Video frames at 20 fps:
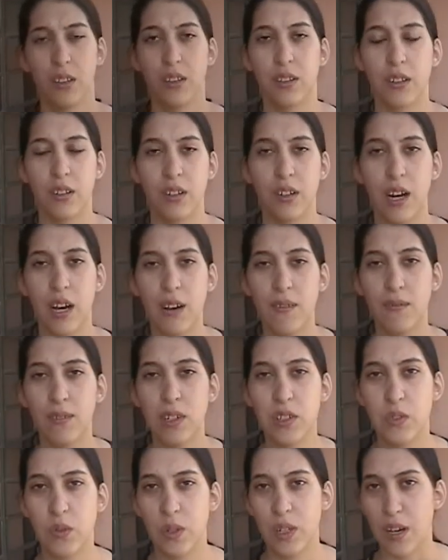You're not really
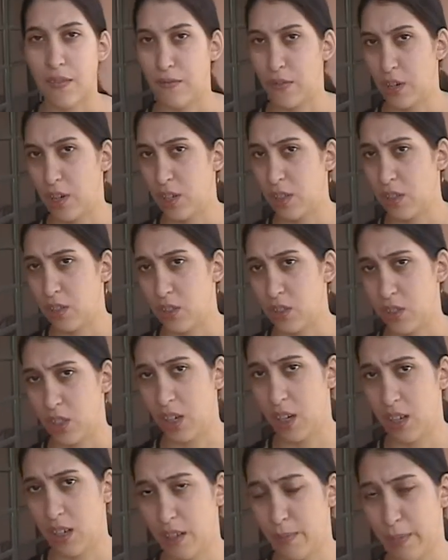doing a very good
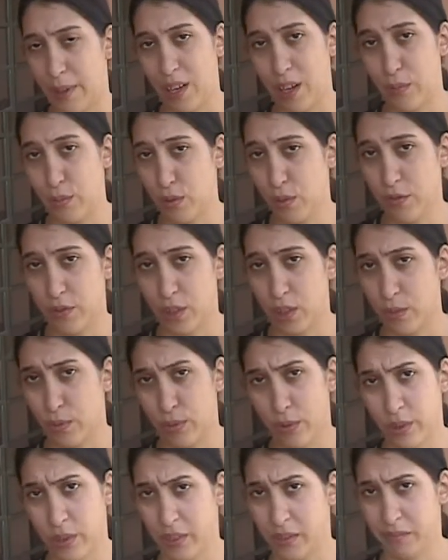job at proving your
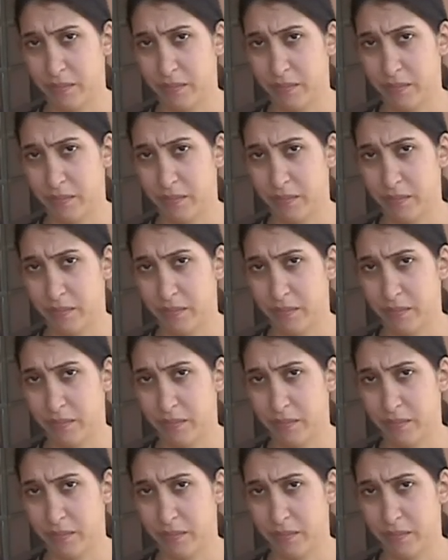point.